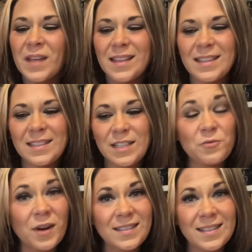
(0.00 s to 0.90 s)
This could
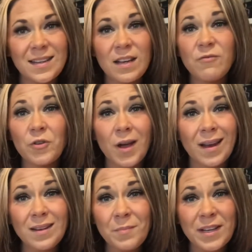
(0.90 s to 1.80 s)
resonate for
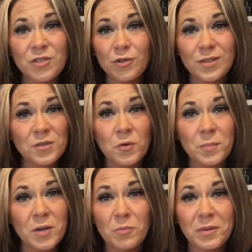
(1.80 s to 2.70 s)
any major
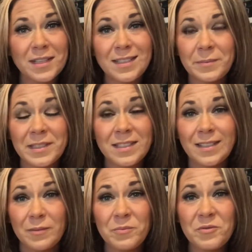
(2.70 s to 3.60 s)
Scorpio placement,
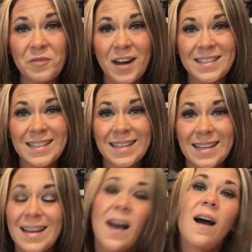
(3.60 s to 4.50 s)
Sun, Moon,
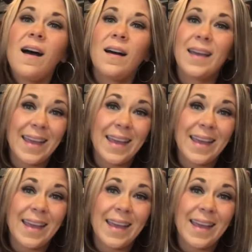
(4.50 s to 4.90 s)
Rising, uh,